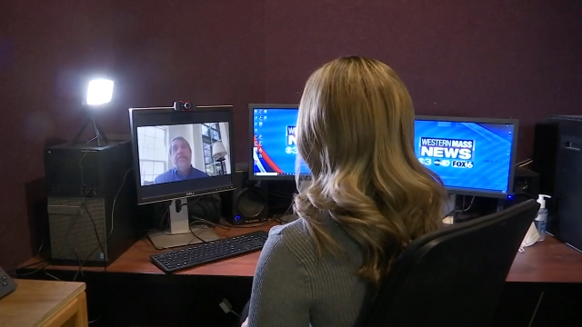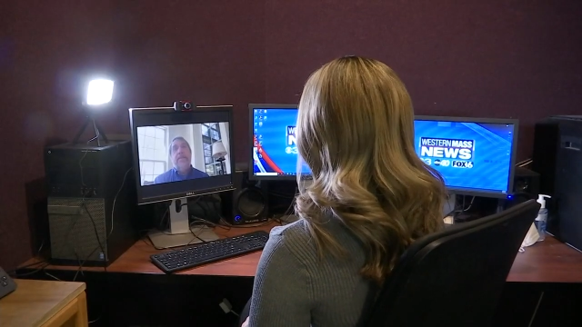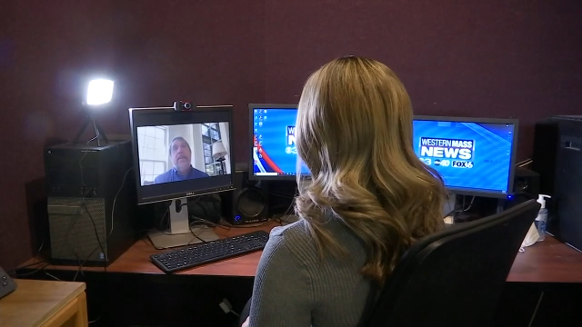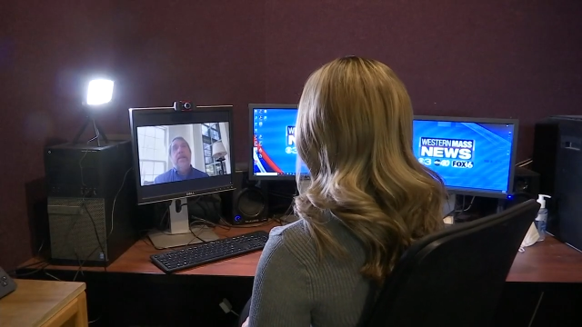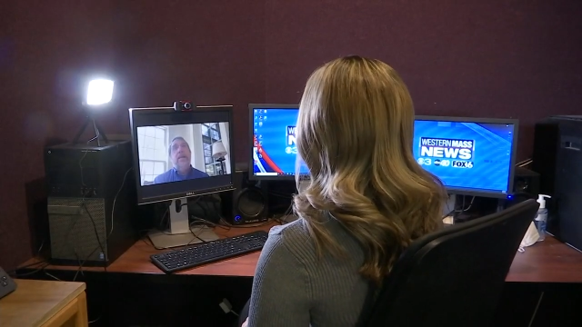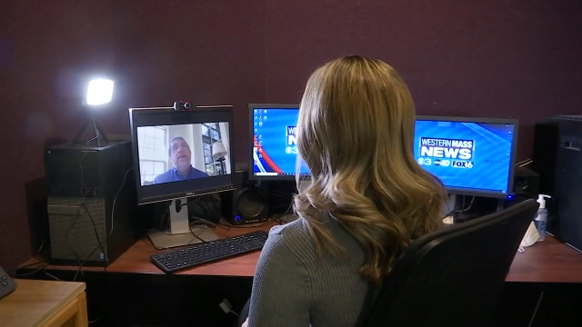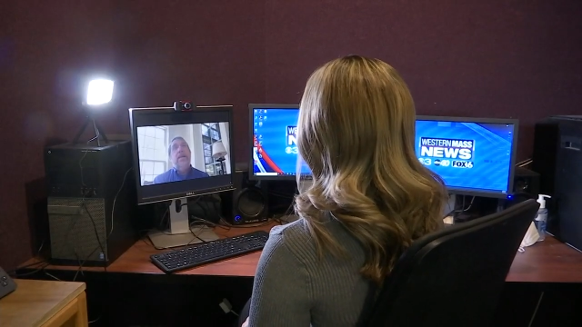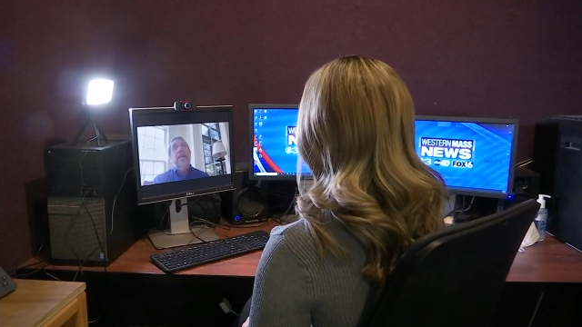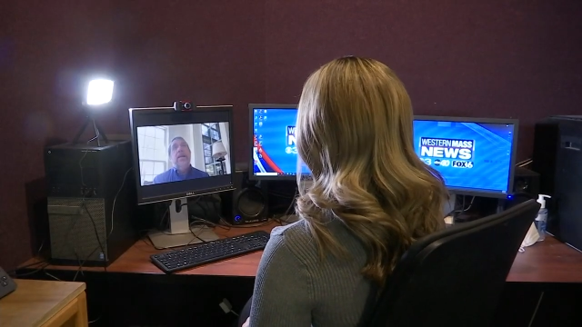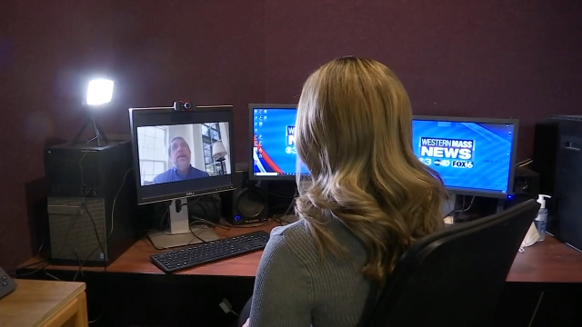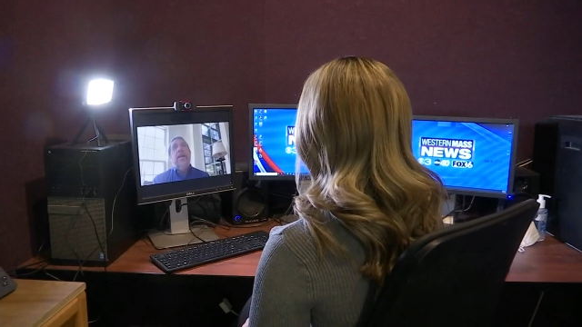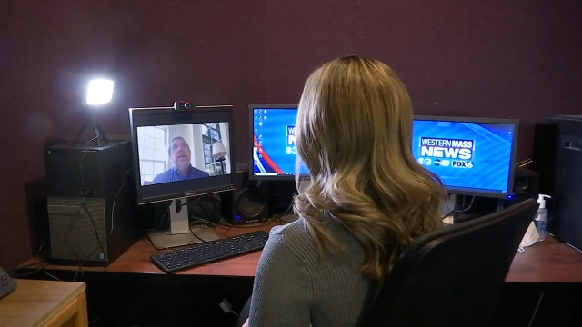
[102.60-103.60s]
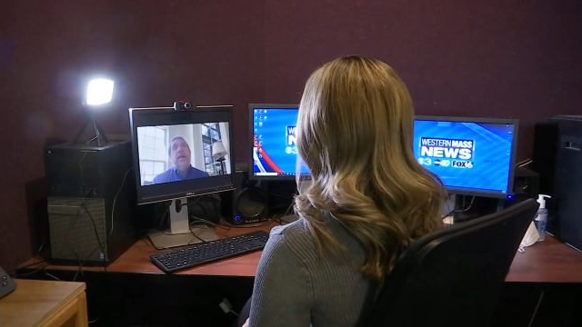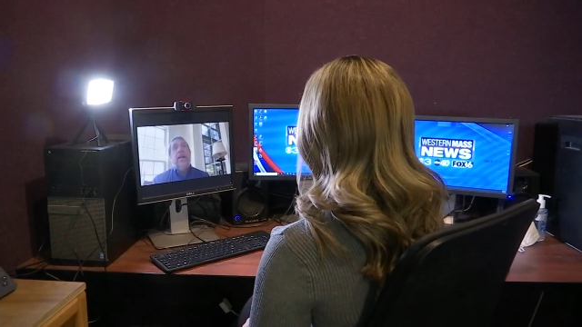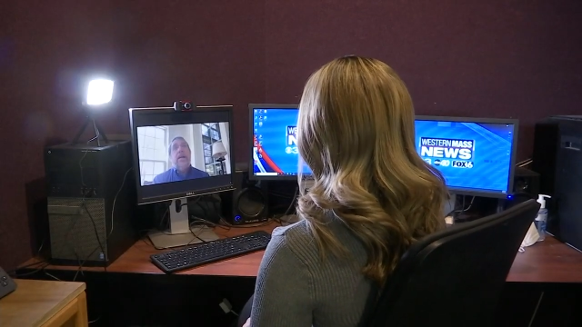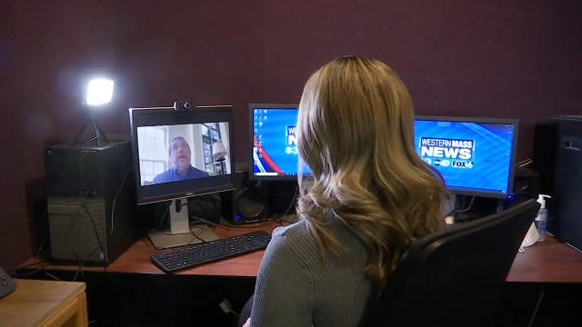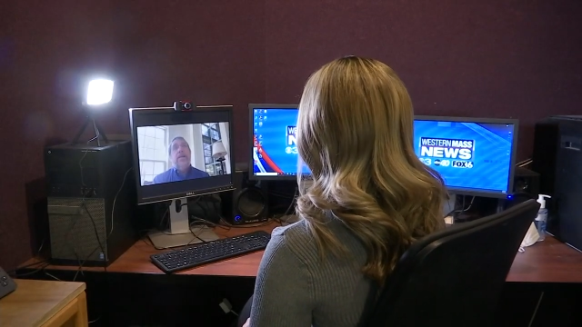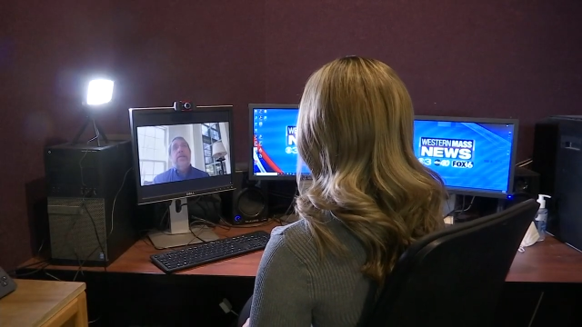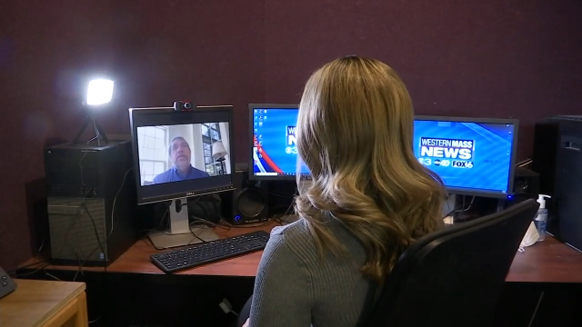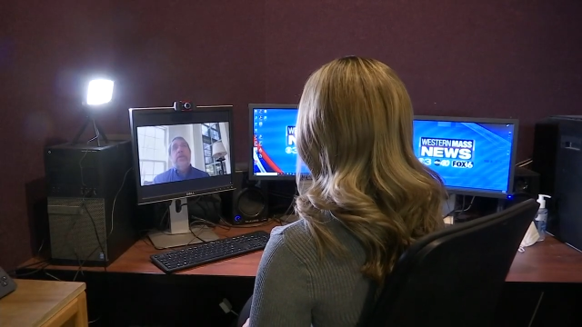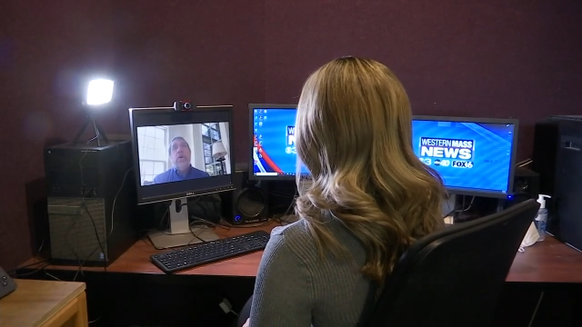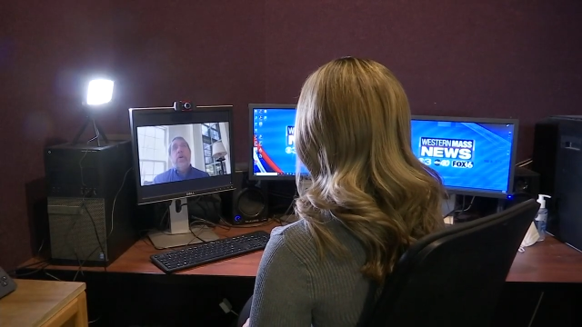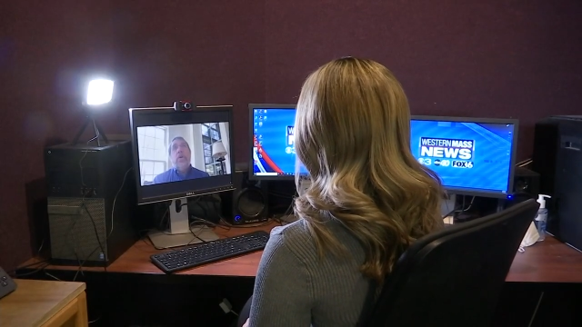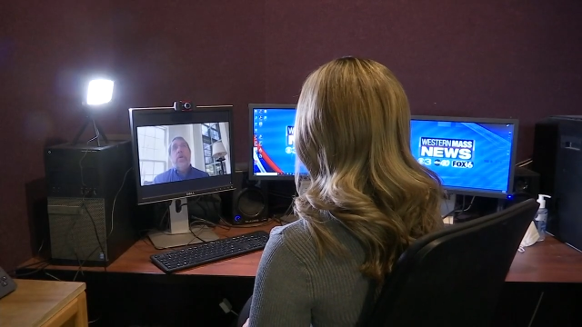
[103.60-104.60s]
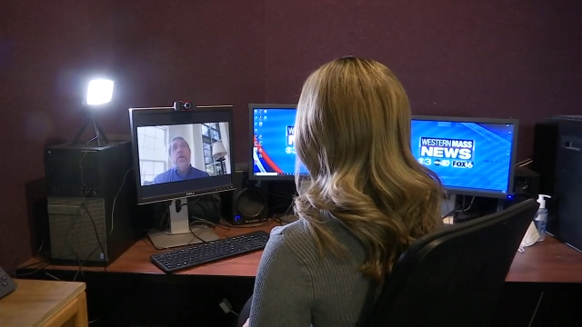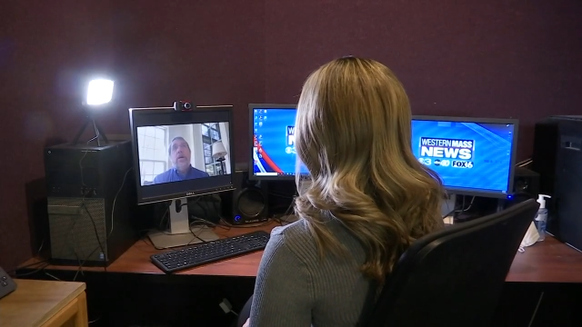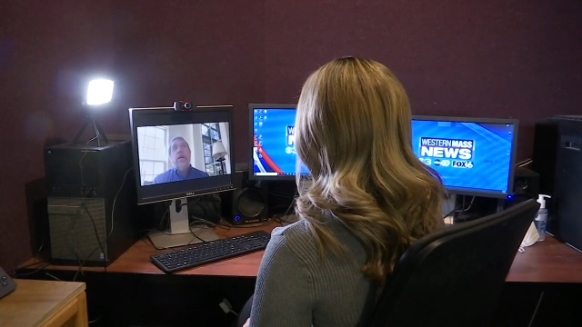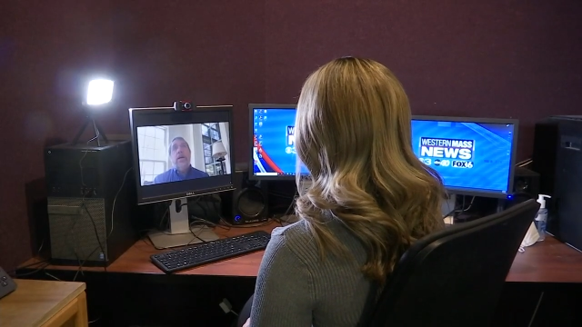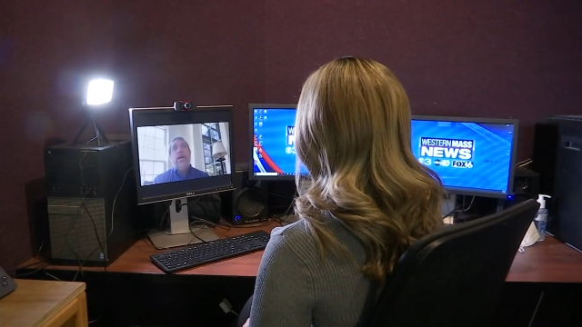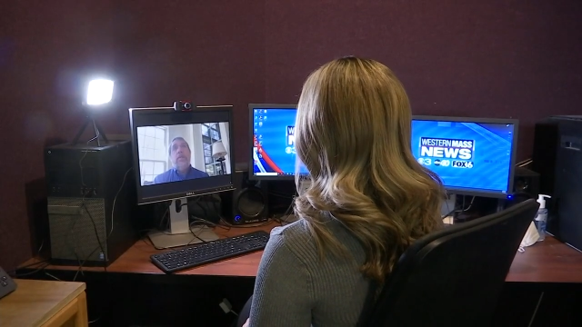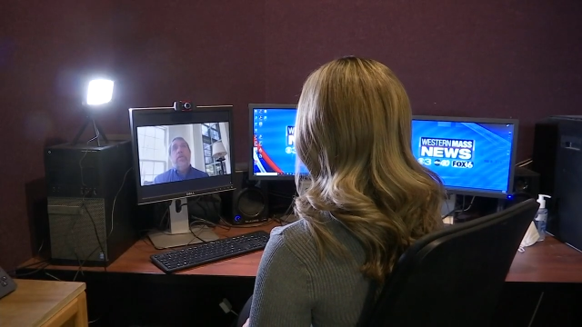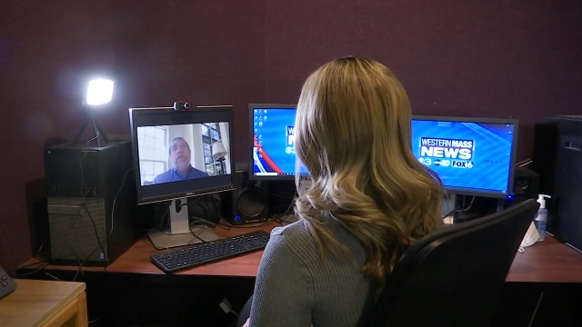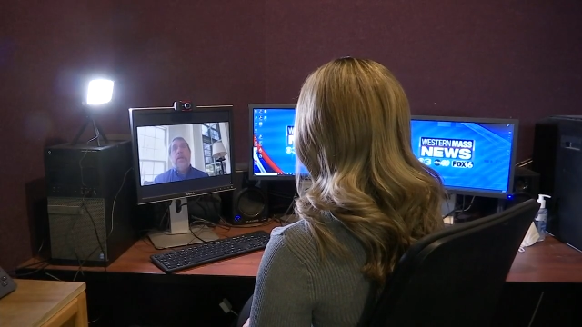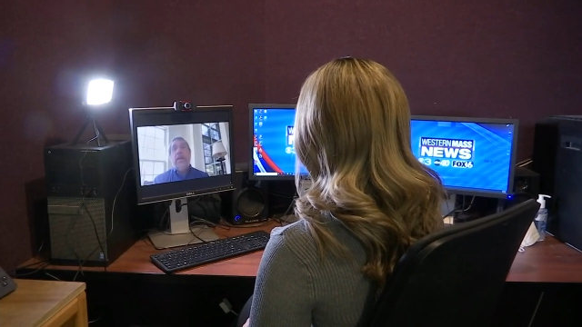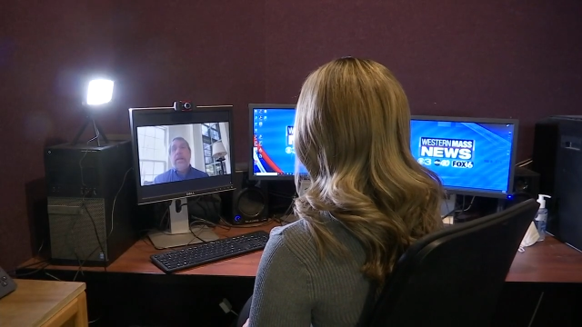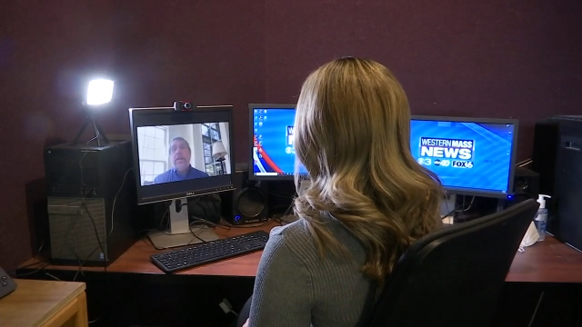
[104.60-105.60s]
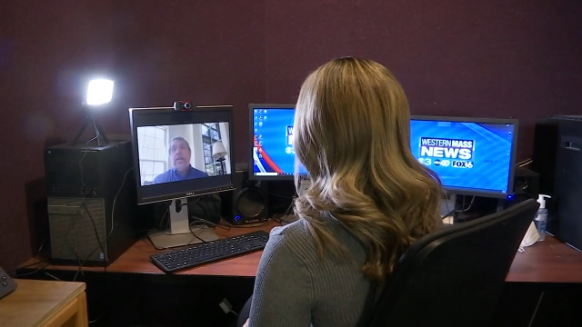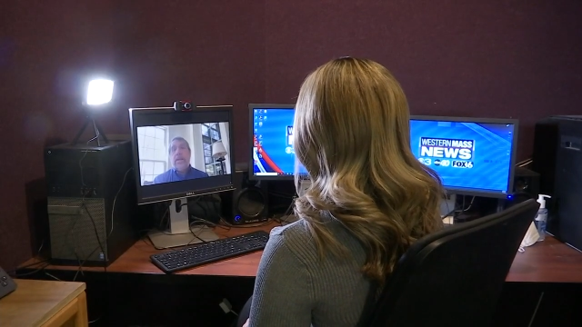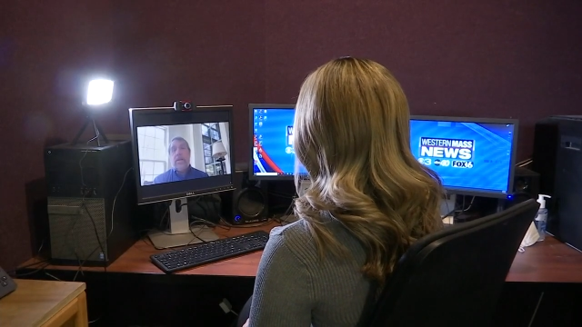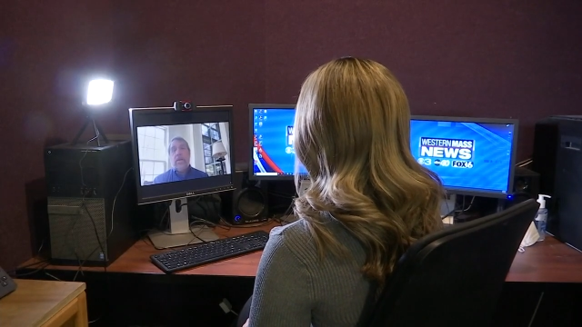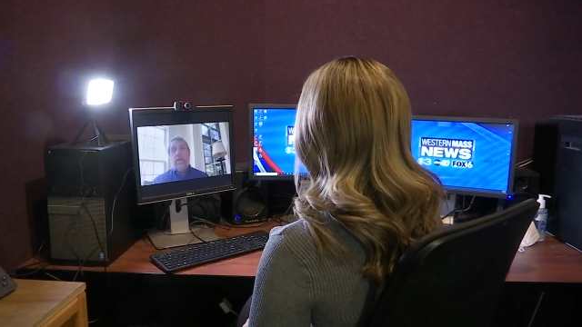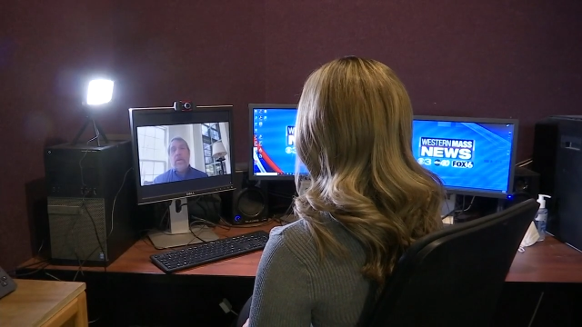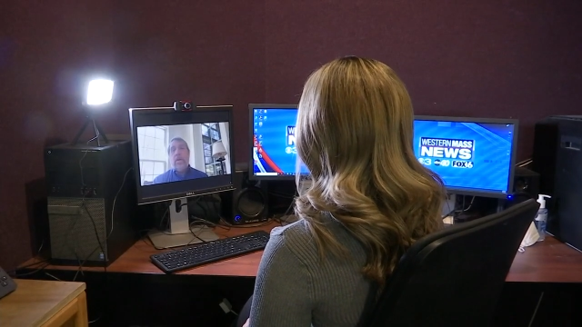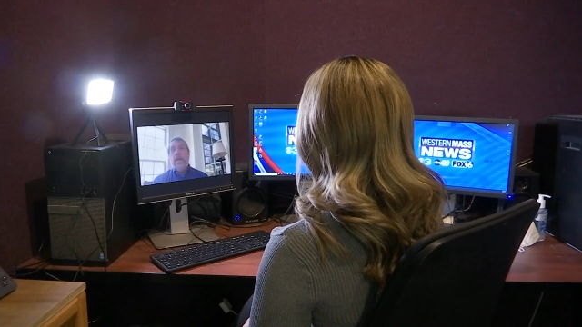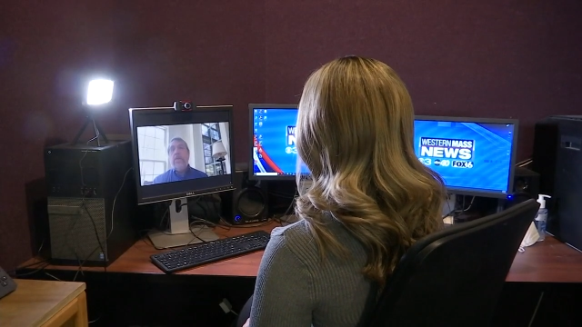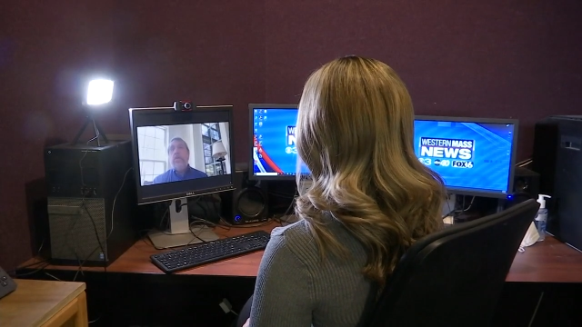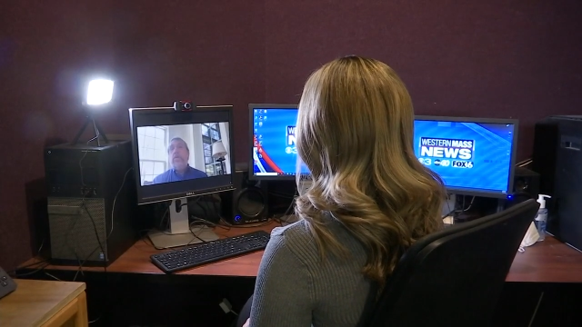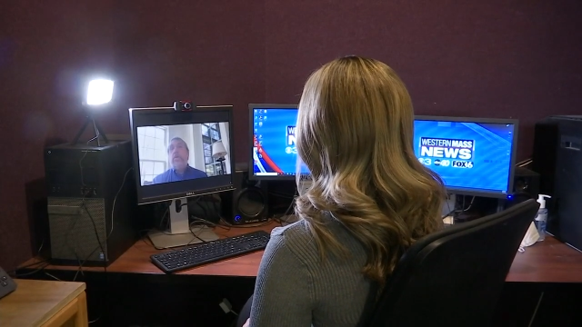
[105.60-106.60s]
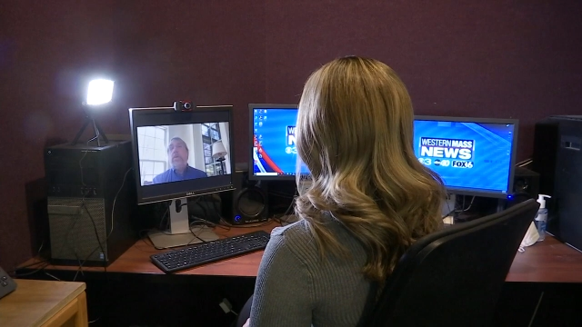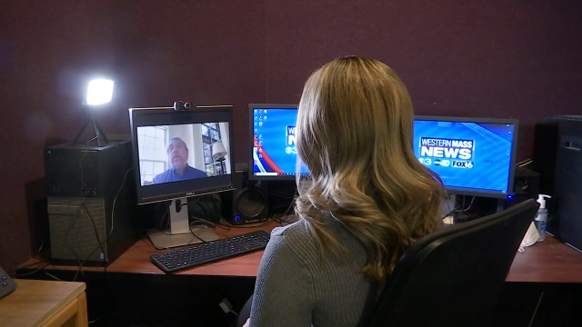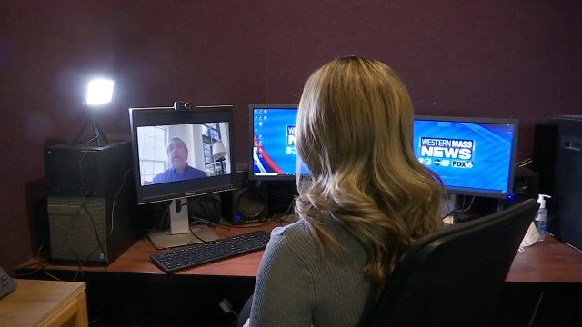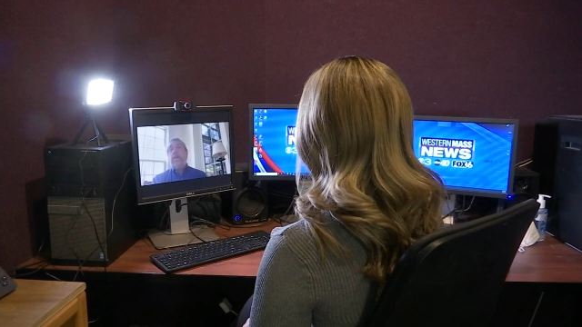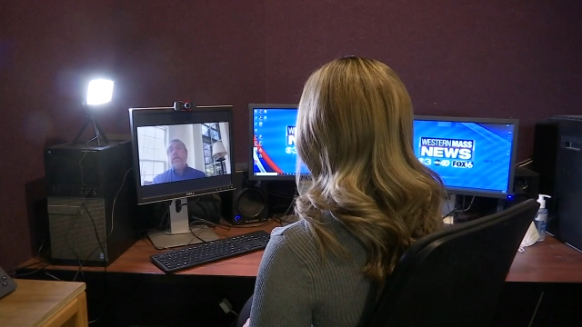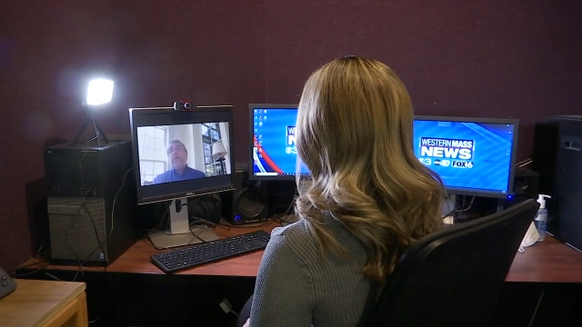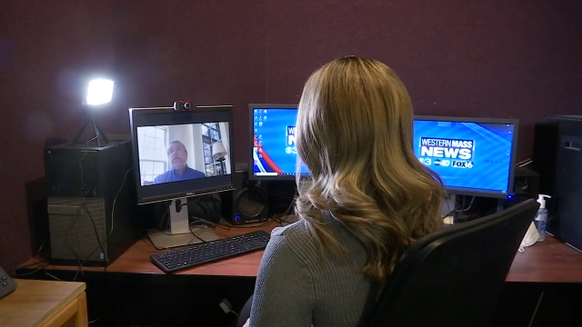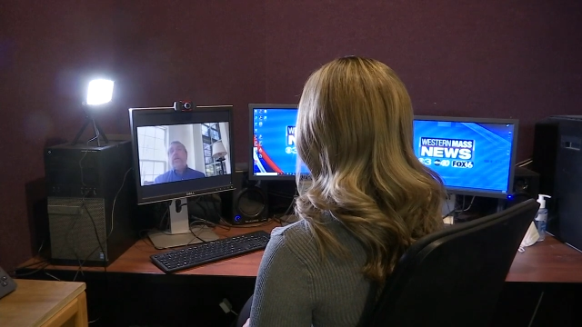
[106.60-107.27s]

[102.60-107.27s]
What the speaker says: No face is visible, so there are no lips to read.